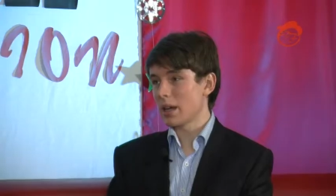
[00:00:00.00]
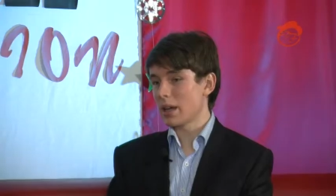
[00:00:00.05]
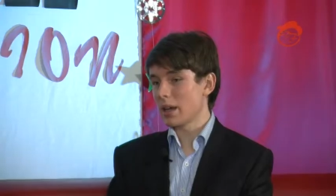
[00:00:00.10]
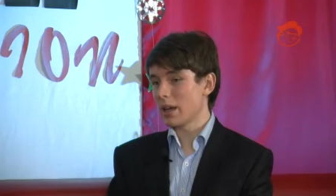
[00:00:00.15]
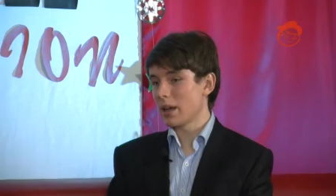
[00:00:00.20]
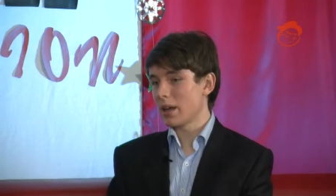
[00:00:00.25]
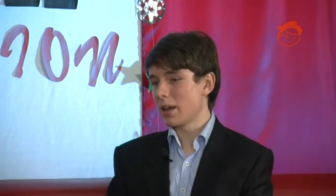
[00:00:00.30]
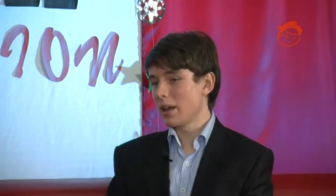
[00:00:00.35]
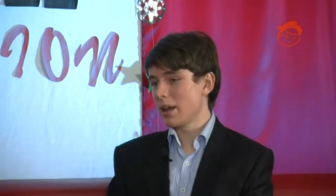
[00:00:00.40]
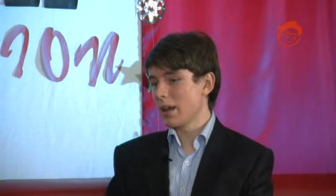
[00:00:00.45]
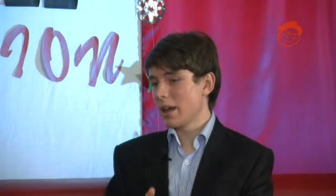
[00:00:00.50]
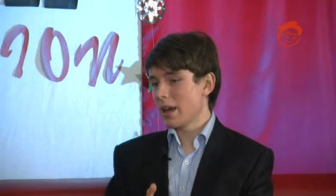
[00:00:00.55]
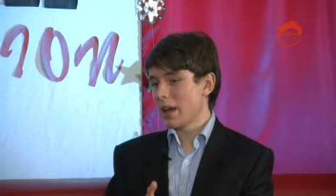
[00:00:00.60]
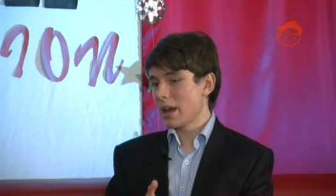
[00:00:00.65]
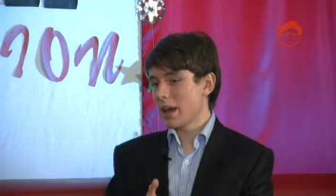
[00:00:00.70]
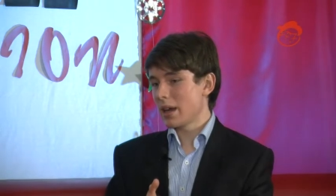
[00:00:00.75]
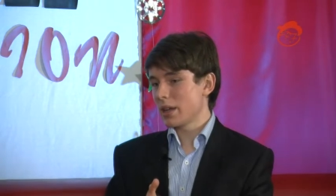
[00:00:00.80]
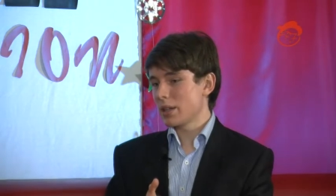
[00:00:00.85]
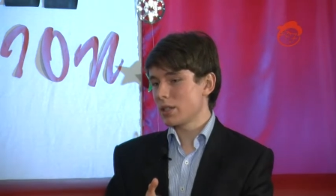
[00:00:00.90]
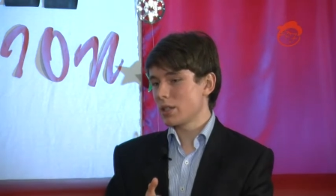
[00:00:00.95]
Uh,
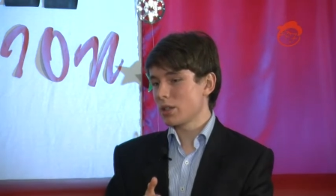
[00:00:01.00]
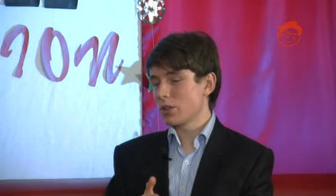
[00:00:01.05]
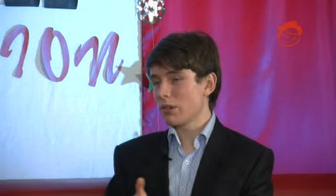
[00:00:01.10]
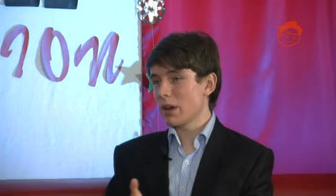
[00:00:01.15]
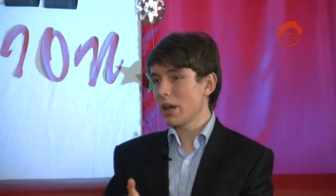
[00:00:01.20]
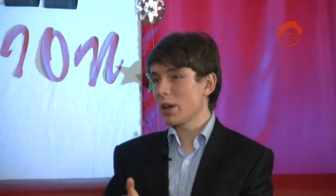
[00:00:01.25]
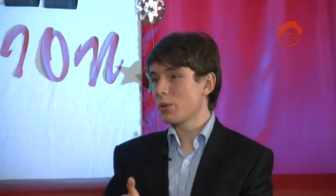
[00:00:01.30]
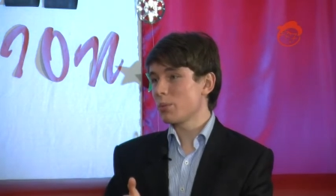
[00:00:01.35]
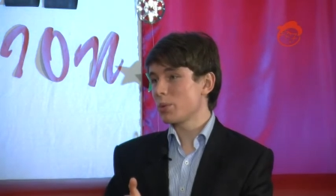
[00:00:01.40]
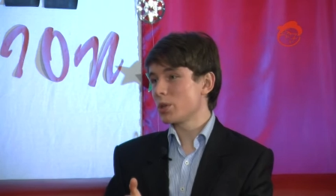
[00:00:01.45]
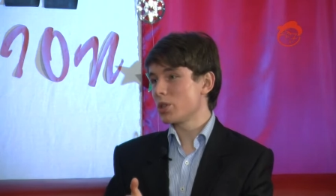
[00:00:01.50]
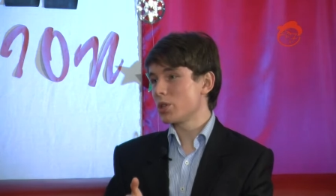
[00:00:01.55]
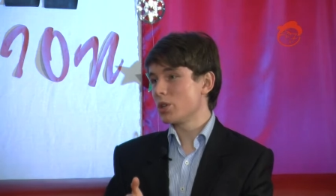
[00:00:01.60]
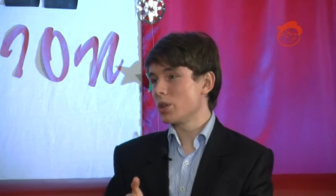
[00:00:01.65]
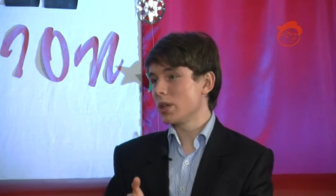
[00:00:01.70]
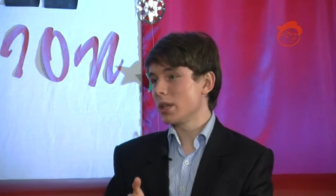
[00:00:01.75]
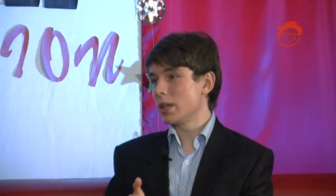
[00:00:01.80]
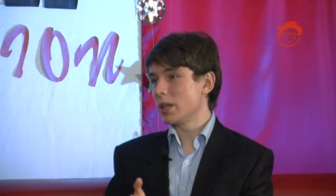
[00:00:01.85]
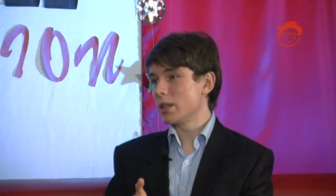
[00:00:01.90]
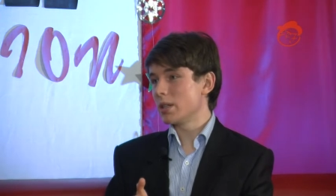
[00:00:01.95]
and it's a great
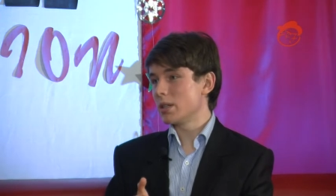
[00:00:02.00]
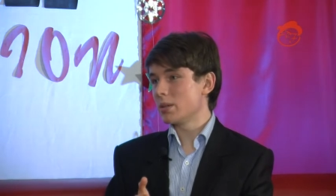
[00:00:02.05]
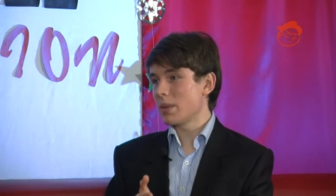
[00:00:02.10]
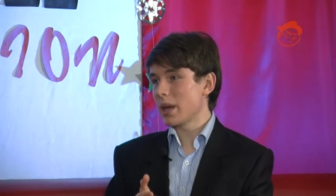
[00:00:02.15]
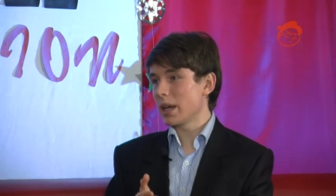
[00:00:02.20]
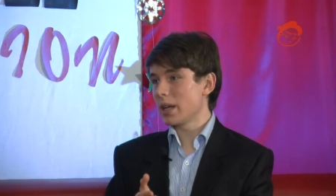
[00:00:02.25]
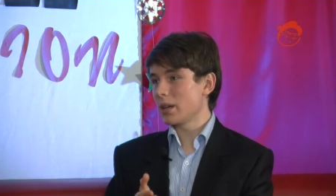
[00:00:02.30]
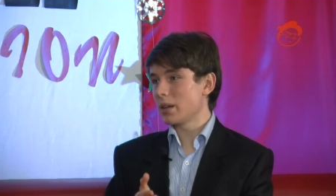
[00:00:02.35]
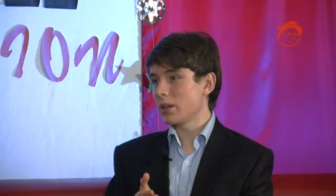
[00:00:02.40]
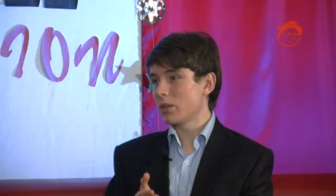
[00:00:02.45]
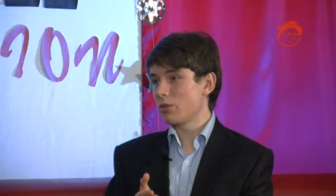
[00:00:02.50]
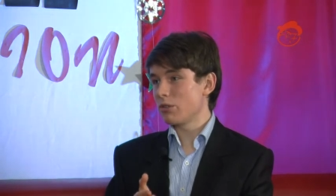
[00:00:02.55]
opportunity to make